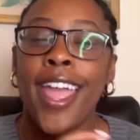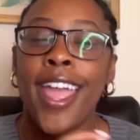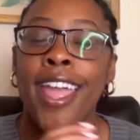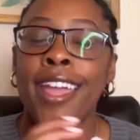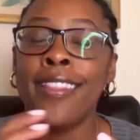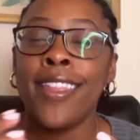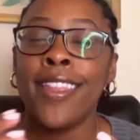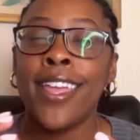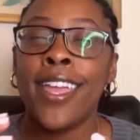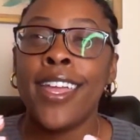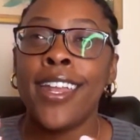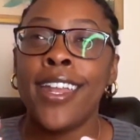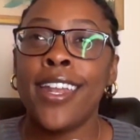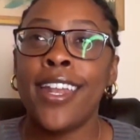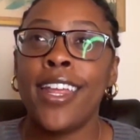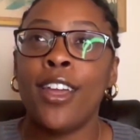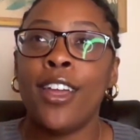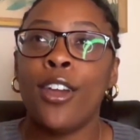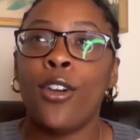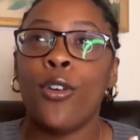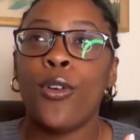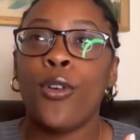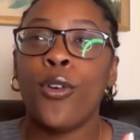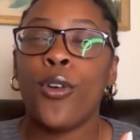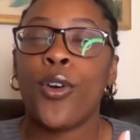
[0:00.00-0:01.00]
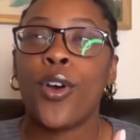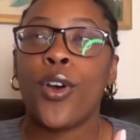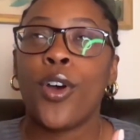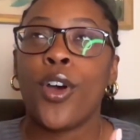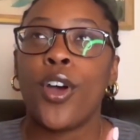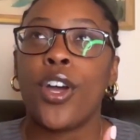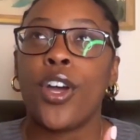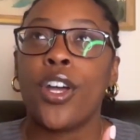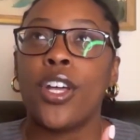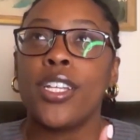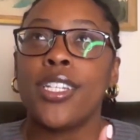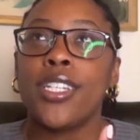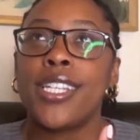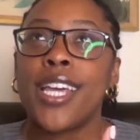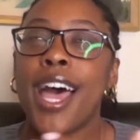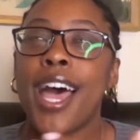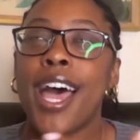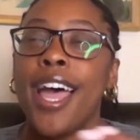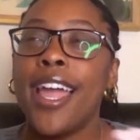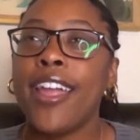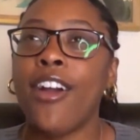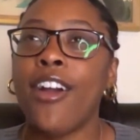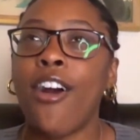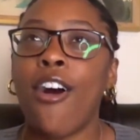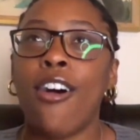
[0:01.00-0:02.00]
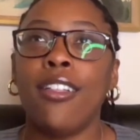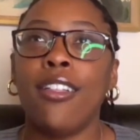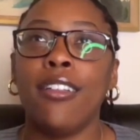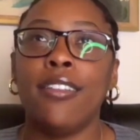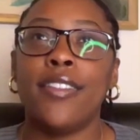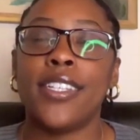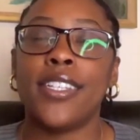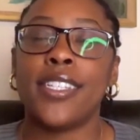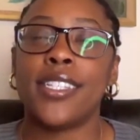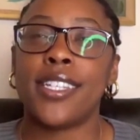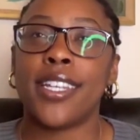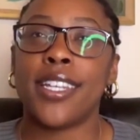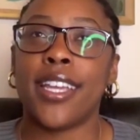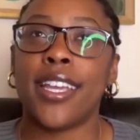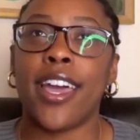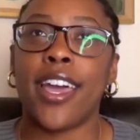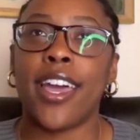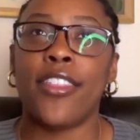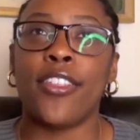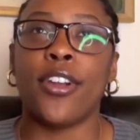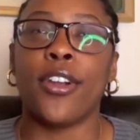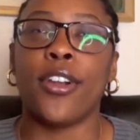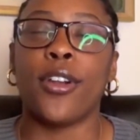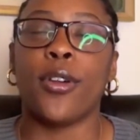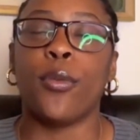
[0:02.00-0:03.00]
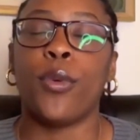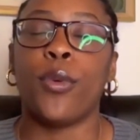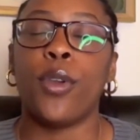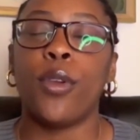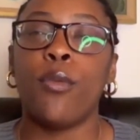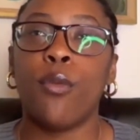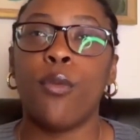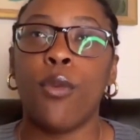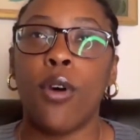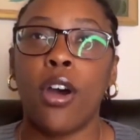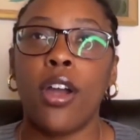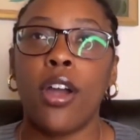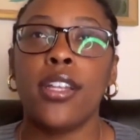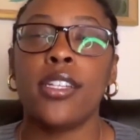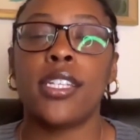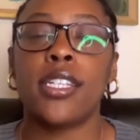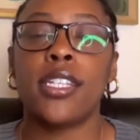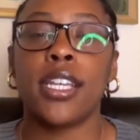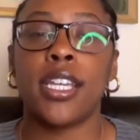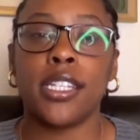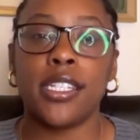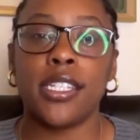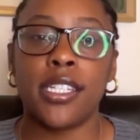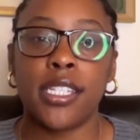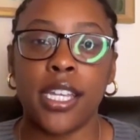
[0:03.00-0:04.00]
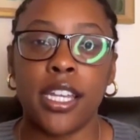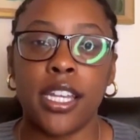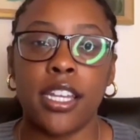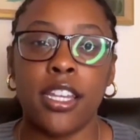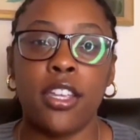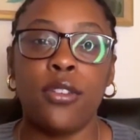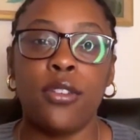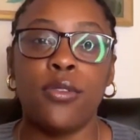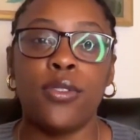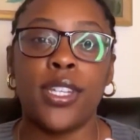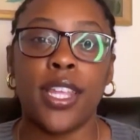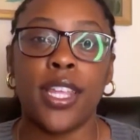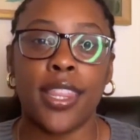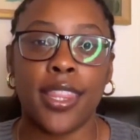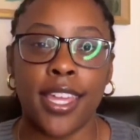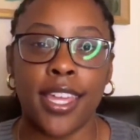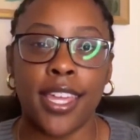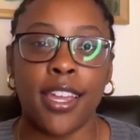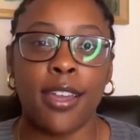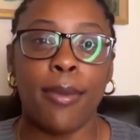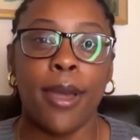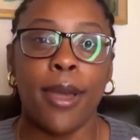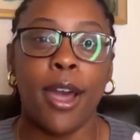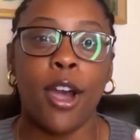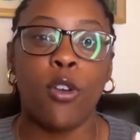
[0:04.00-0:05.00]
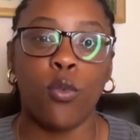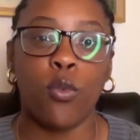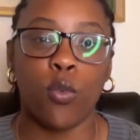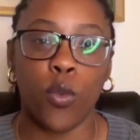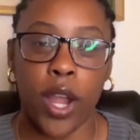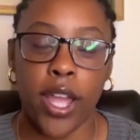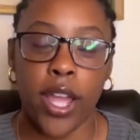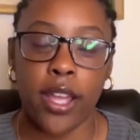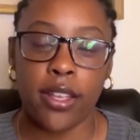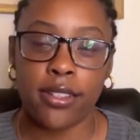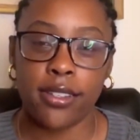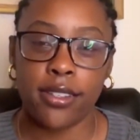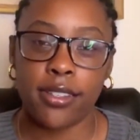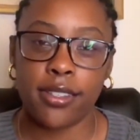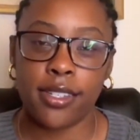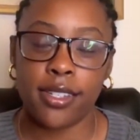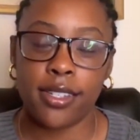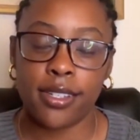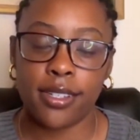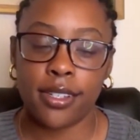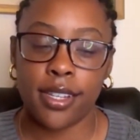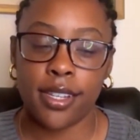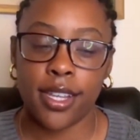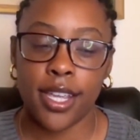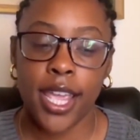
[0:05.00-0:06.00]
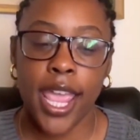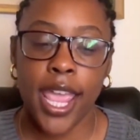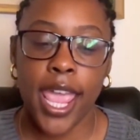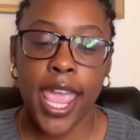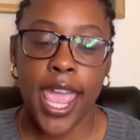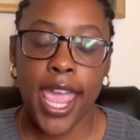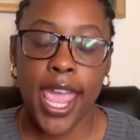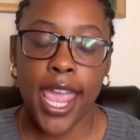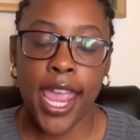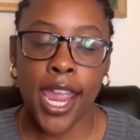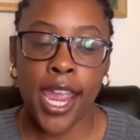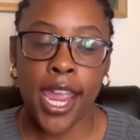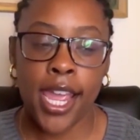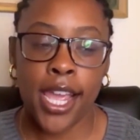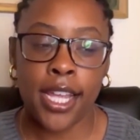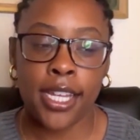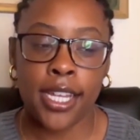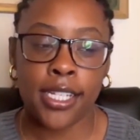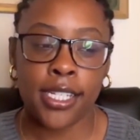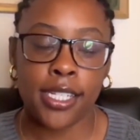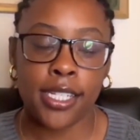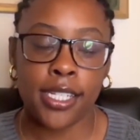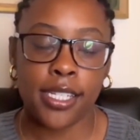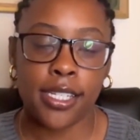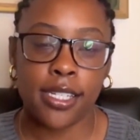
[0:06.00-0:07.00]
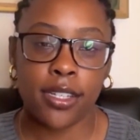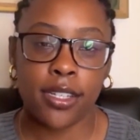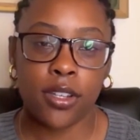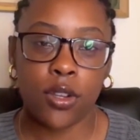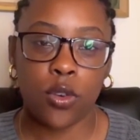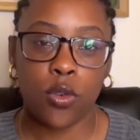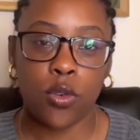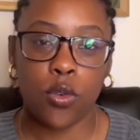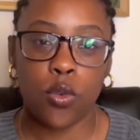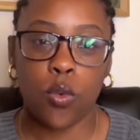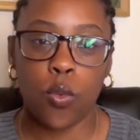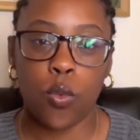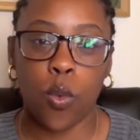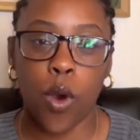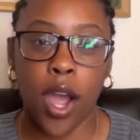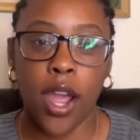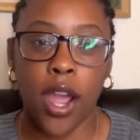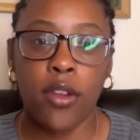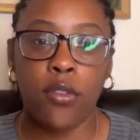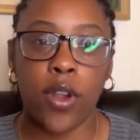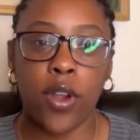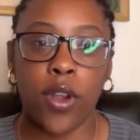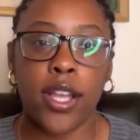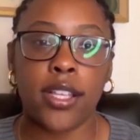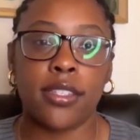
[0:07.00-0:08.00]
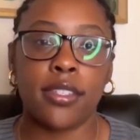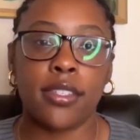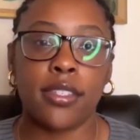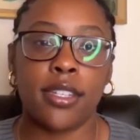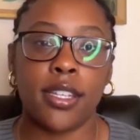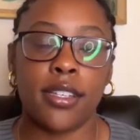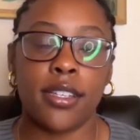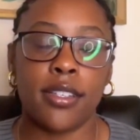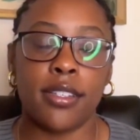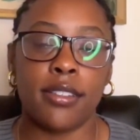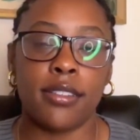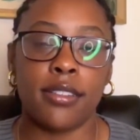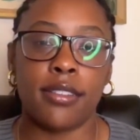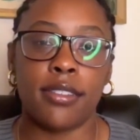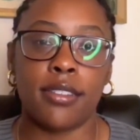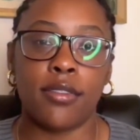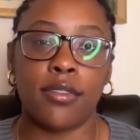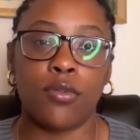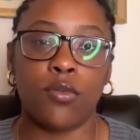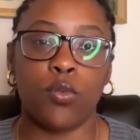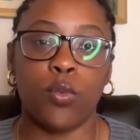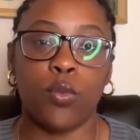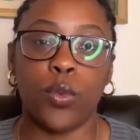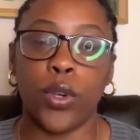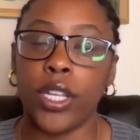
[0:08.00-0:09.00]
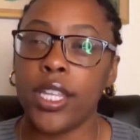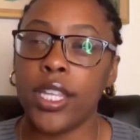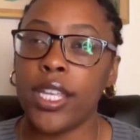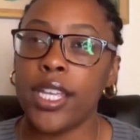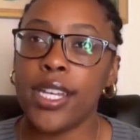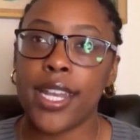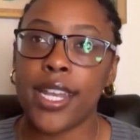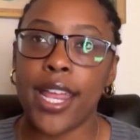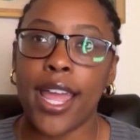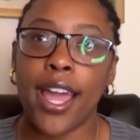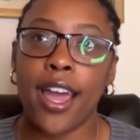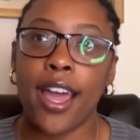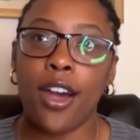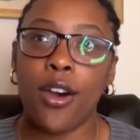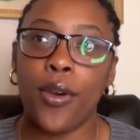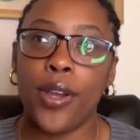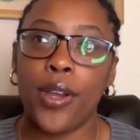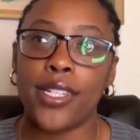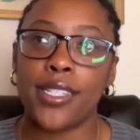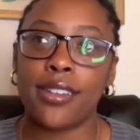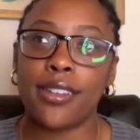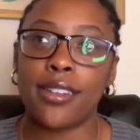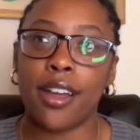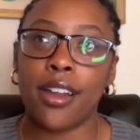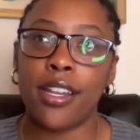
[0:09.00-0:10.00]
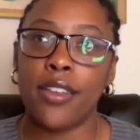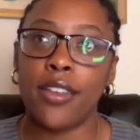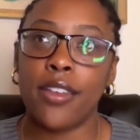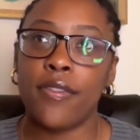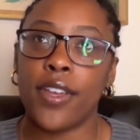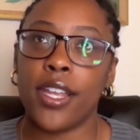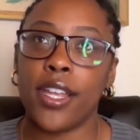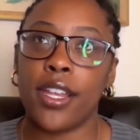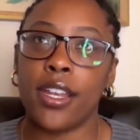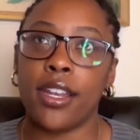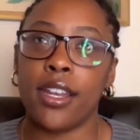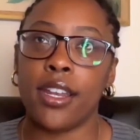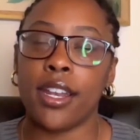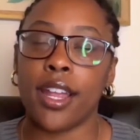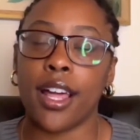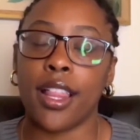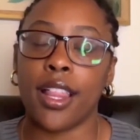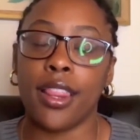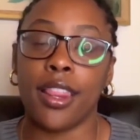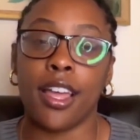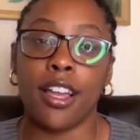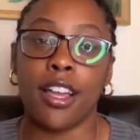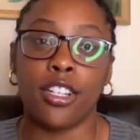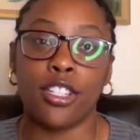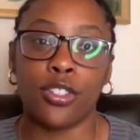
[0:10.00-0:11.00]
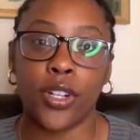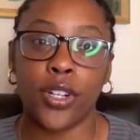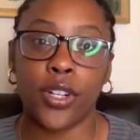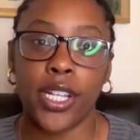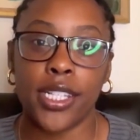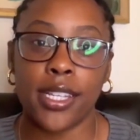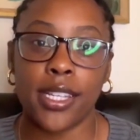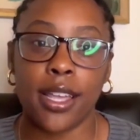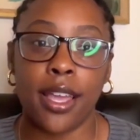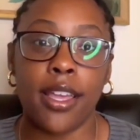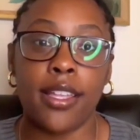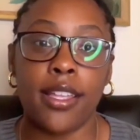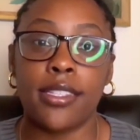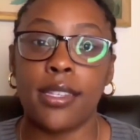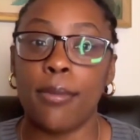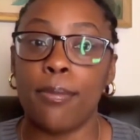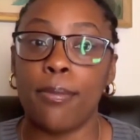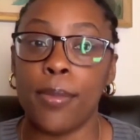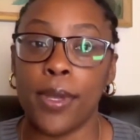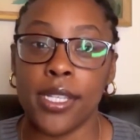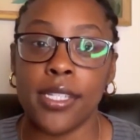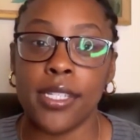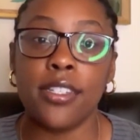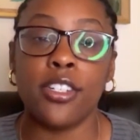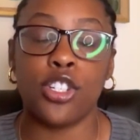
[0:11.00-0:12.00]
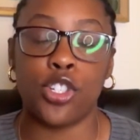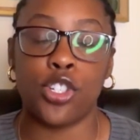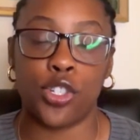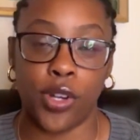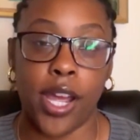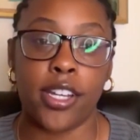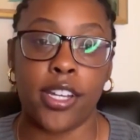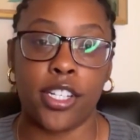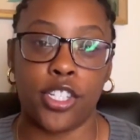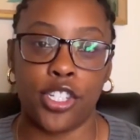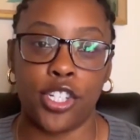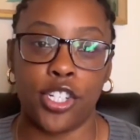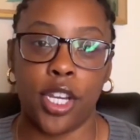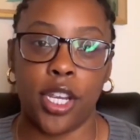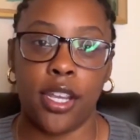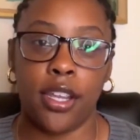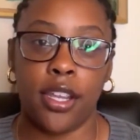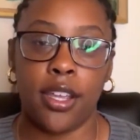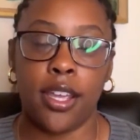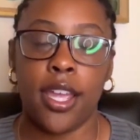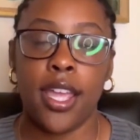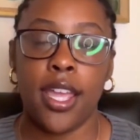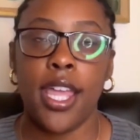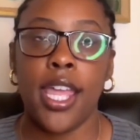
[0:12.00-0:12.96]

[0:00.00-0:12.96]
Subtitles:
And then tying all of this together, we want to continue to think about rest, and why rest is really now, it's not even a luxury, it's a business strategy.